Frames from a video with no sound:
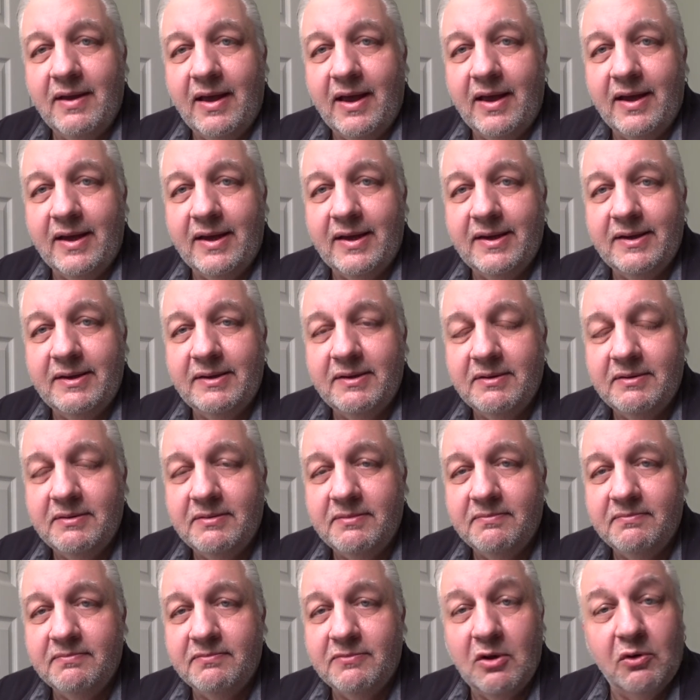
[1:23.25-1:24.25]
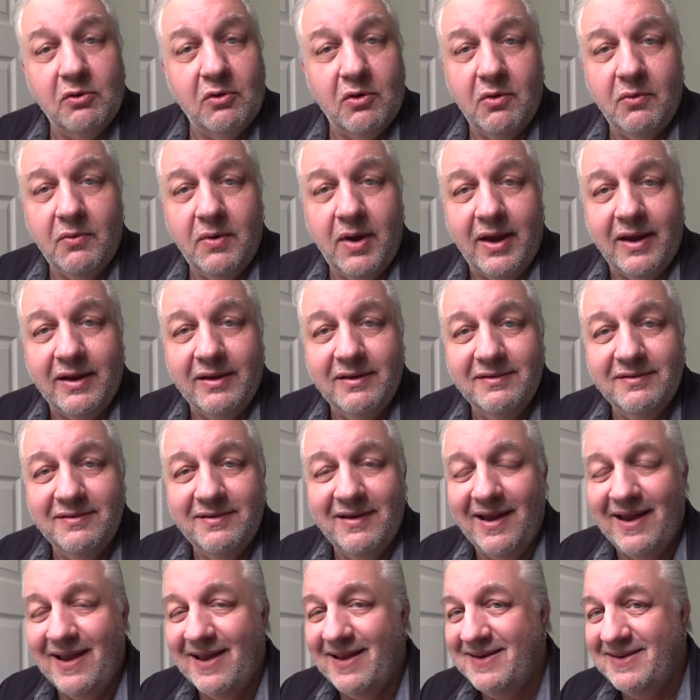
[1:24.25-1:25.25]
Don't go away.
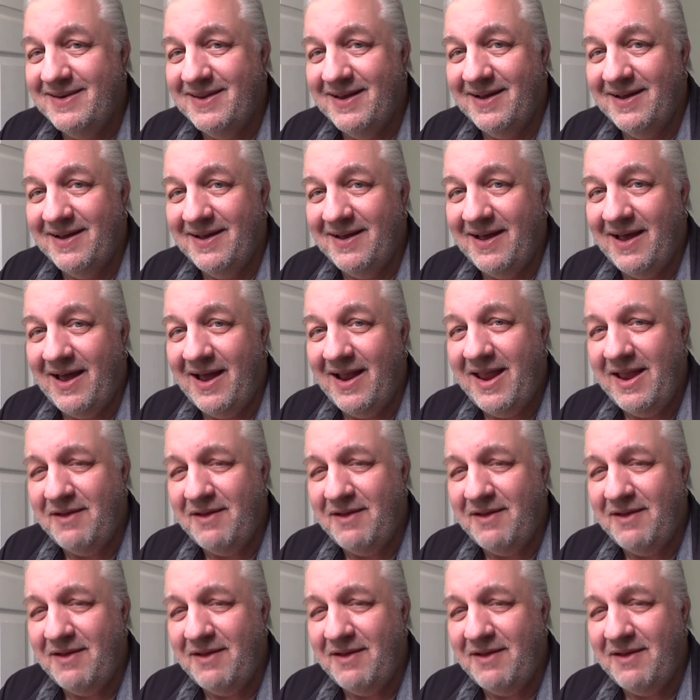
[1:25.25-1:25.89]
And I